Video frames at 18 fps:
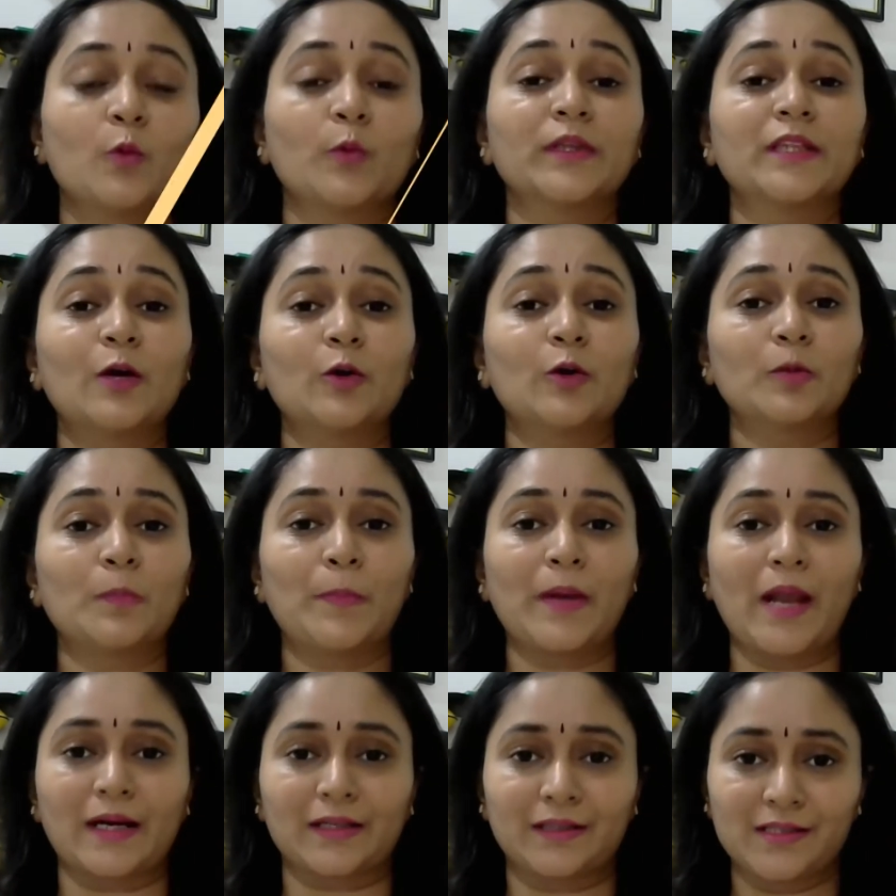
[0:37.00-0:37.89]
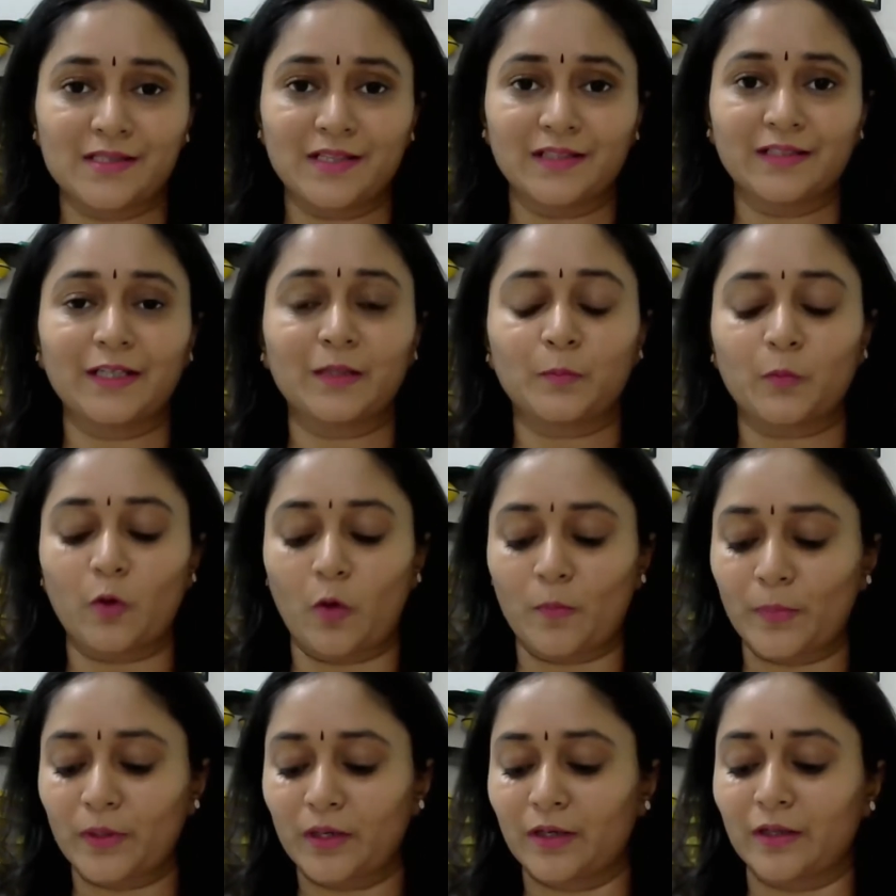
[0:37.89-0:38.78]
without practicing that
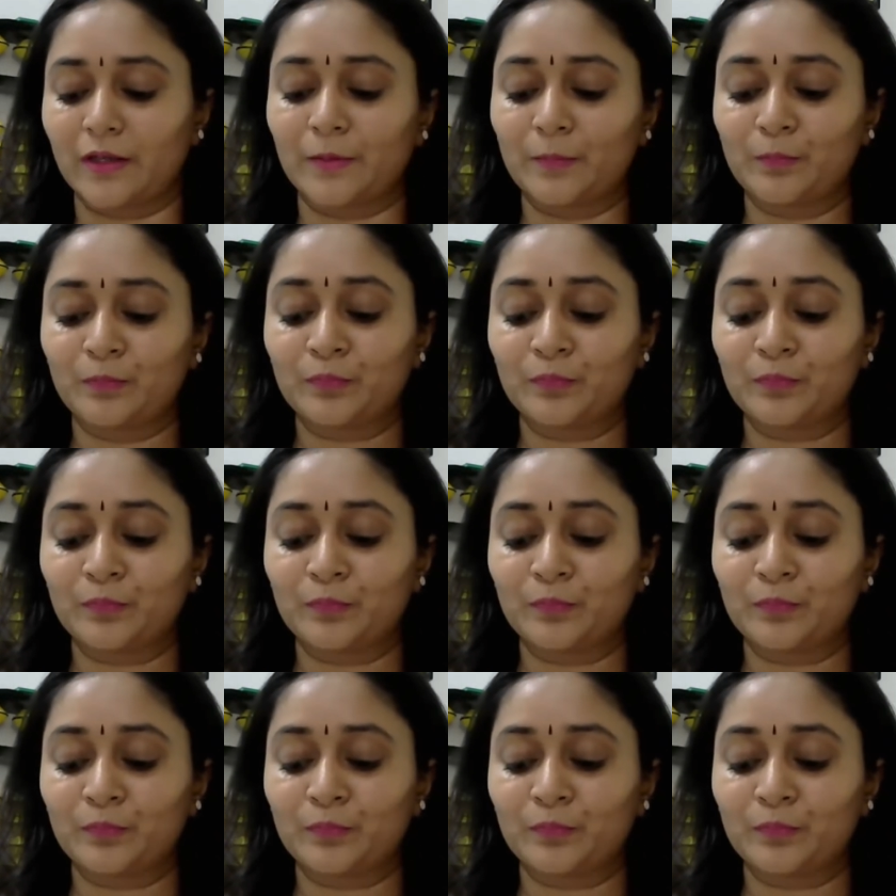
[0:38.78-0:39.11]
properly.